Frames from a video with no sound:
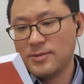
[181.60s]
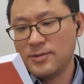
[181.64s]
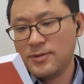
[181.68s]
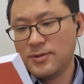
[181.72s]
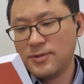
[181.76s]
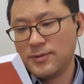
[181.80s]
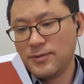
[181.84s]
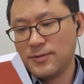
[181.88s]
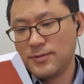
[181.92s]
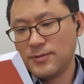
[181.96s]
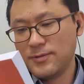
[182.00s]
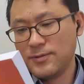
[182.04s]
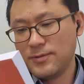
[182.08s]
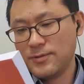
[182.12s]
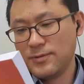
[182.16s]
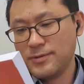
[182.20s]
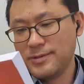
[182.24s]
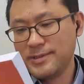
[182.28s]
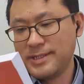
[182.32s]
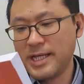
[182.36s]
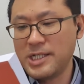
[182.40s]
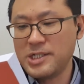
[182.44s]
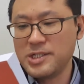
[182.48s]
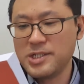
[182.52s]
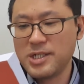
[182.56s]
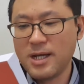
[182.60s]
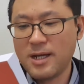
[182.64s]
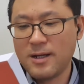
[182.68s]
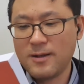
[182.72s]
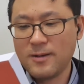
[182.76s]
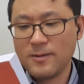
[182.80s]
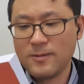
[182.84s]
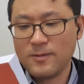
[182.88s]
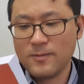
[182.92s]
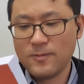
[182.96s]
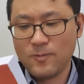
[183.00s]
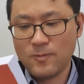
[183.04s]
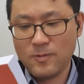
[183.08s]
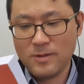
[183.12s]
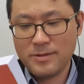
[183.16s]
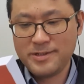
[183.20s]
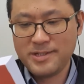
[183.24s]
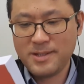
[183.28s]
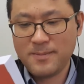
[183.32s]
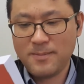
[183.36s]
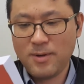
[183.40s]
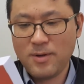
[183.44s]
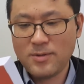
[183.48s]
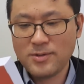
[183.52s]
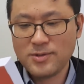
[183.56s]
to Saint-Jean was
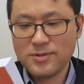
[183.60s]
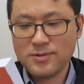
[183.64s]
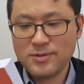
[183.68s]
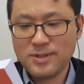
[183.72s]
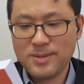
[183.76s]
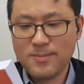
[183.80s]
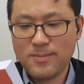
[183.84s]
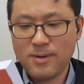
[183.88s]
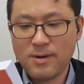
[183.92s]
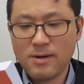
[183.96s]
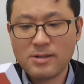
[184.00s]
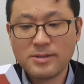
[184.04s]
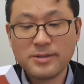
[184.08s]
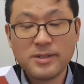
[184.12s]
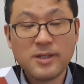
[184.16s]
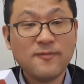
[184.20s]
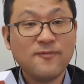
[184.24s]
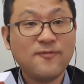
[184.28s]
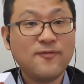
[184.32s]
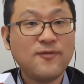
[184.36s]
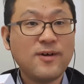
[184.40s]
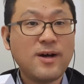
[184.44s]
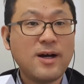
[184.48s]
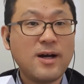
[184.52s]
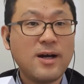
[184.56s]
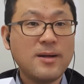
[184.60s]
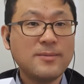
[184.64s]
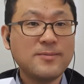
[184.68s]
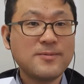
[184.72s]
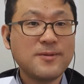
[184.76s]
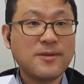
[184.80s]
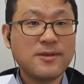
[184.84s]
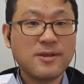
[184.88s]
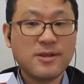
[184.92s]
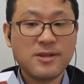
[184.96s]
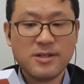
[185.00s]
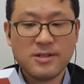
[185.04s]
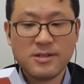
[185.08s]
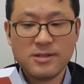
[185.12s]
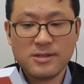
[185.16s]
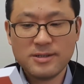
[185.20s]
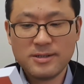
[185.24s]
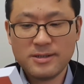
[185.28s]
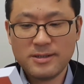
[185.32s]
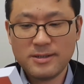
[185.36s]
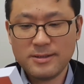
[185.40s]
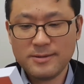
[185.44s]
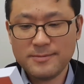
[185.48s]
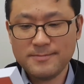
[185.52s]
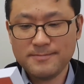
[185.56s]
supposed to depart at
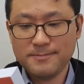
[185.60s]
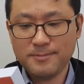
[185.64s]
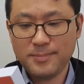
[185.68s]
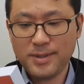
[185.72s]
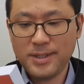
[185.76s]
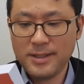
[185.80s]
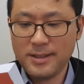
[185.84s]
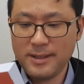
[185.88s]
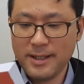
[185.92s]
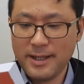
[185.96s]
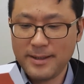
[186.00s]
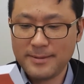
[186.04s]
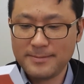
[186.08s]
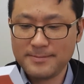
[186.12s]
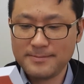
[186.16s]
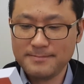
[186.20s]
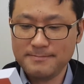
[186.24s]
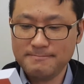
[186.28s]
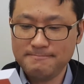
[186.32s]
5:30 p.m.